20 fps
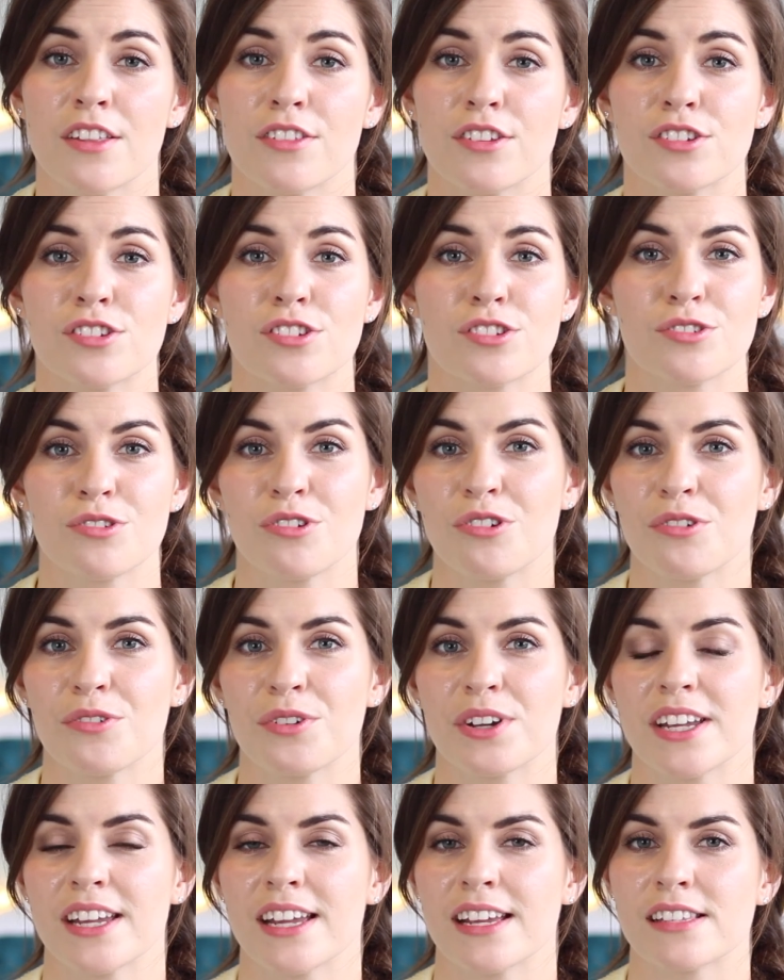The
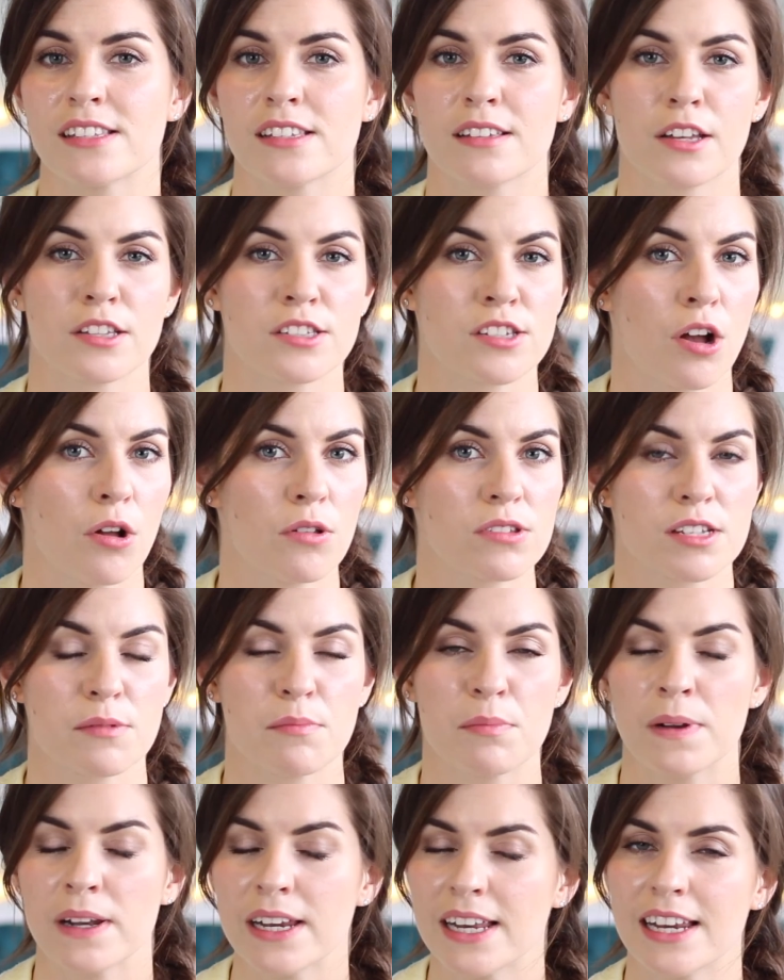story is told
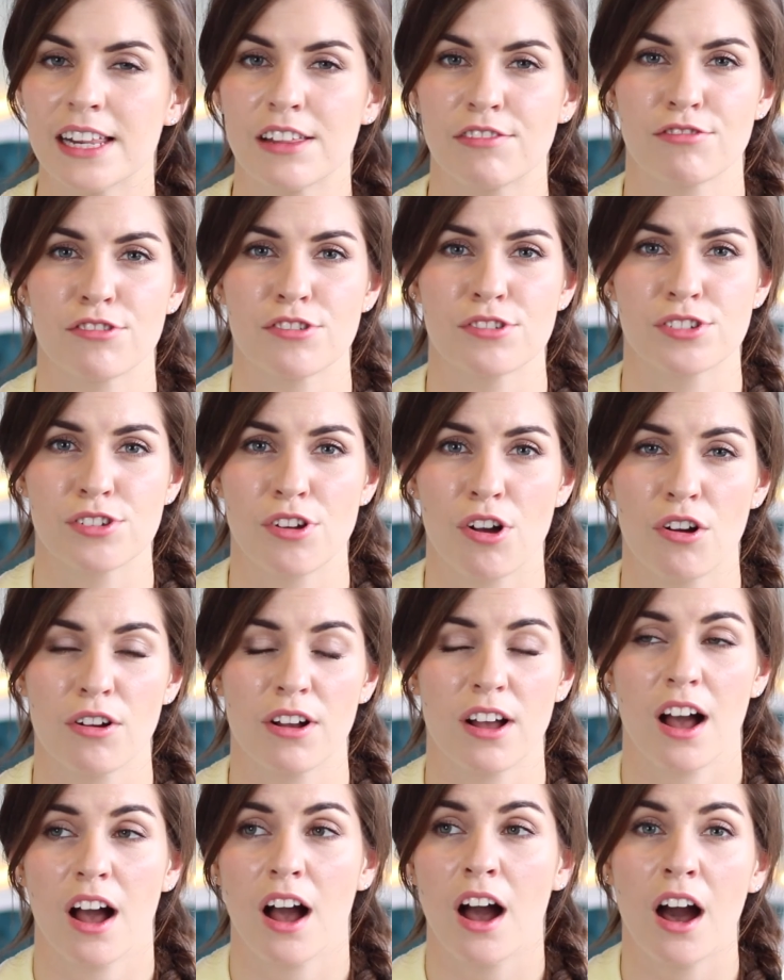completely through
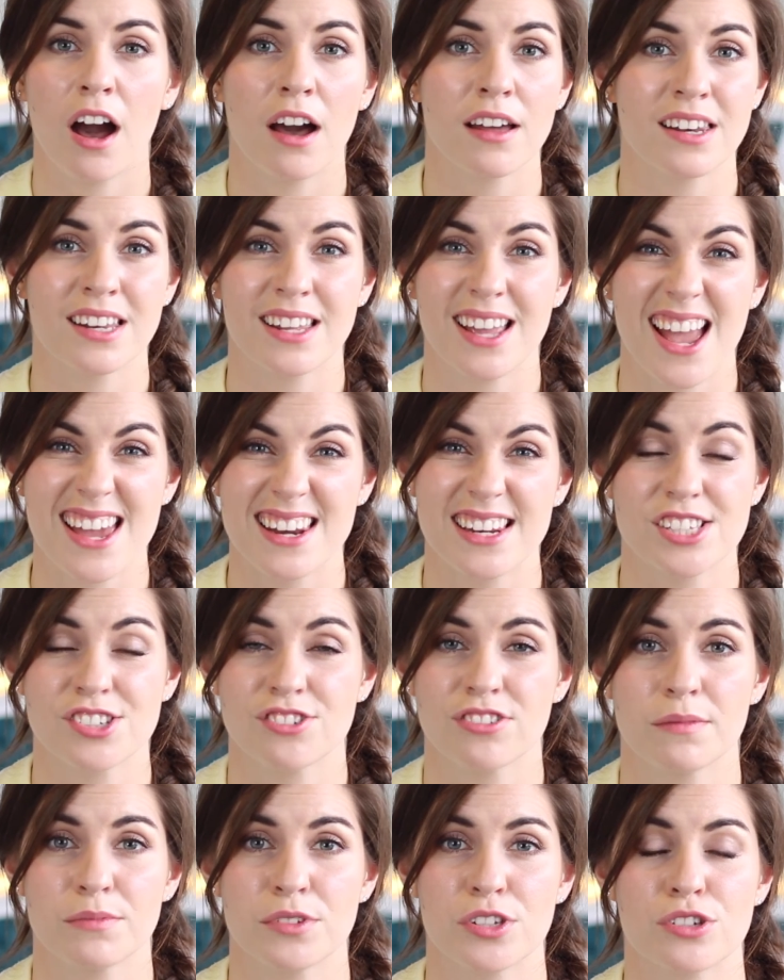song, hardly any
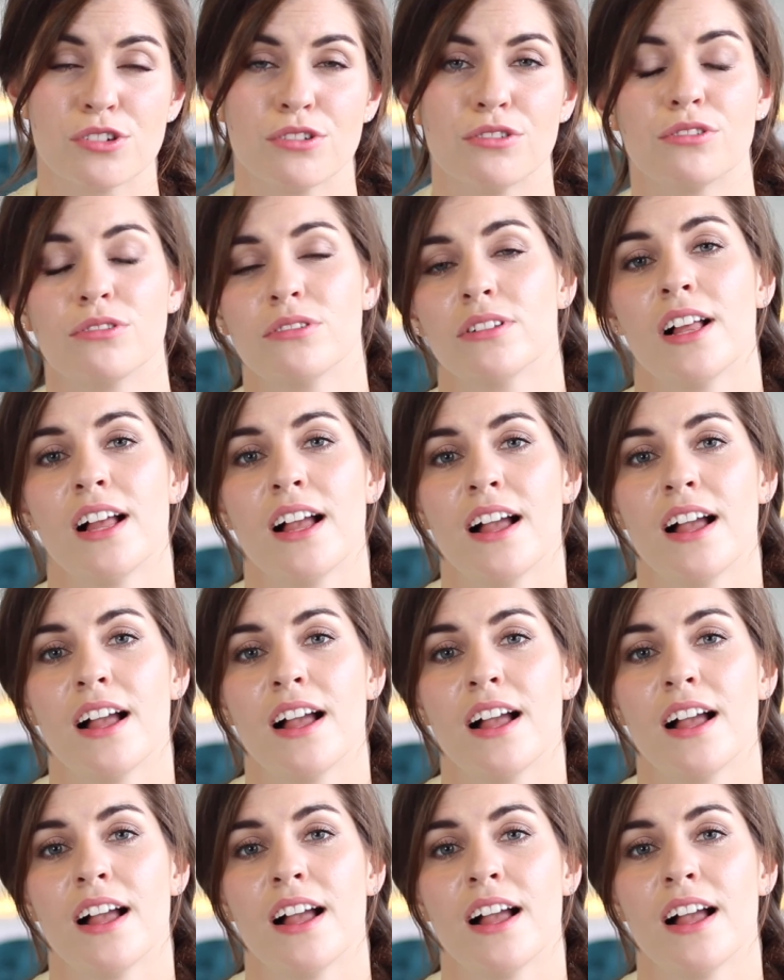script at all,